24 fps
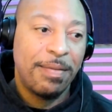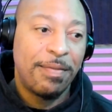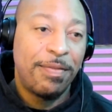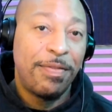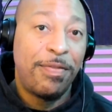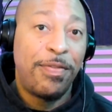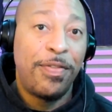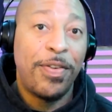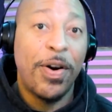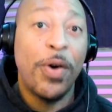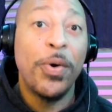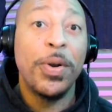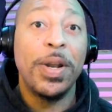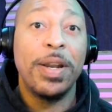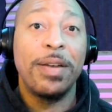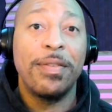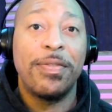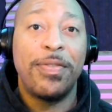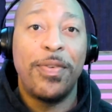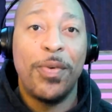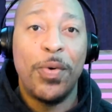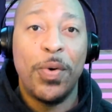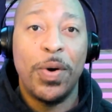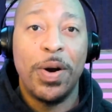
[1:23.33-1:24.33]
voted
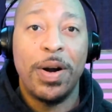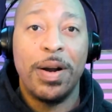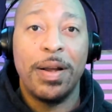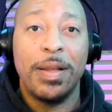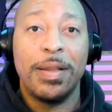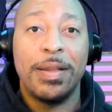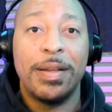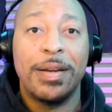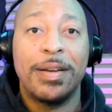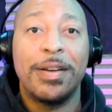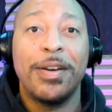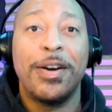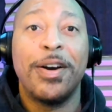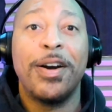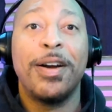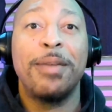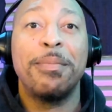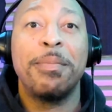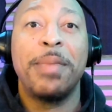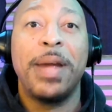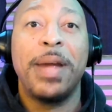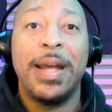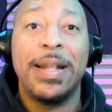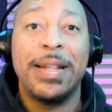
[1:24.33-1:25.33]
for the current
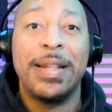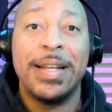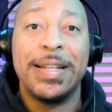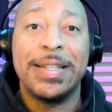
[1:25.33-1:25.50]
man